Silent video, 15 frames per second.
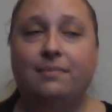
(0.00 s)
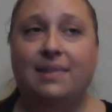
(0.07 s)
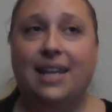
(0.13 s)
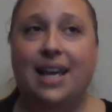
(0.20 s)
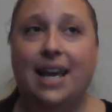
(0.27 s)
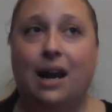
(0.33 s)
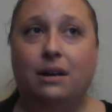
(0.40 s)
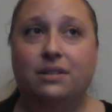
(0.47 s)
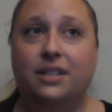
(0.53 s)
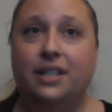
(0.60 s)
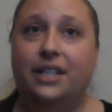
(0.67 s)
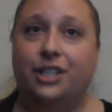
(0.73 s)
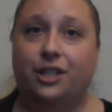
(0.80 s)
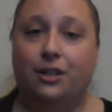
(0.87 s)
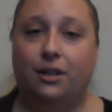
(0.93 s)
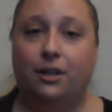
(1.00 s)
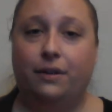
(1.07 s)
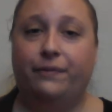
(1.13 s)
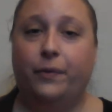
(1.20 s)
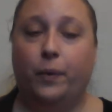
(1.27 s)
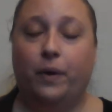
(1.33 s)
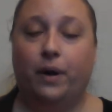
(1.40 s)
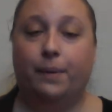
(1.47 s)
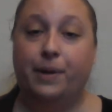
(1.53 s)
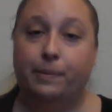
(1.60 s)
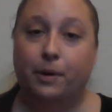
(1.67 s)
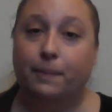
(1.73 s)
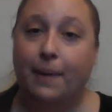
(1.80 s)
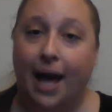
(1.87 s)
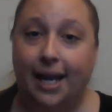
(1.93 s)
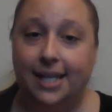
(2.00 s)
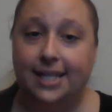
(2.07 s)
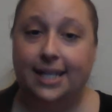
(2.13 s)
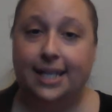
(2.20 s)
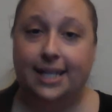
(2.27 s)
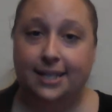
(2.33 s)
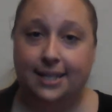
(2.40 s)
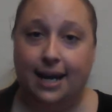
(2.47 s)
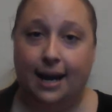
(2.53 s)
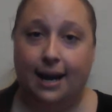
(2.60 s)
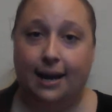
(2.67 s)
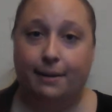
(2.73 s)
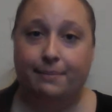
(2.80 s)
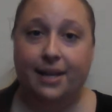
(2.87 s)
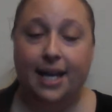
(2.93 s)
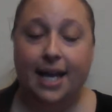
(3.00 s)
and I was an intern for People magazine at the time,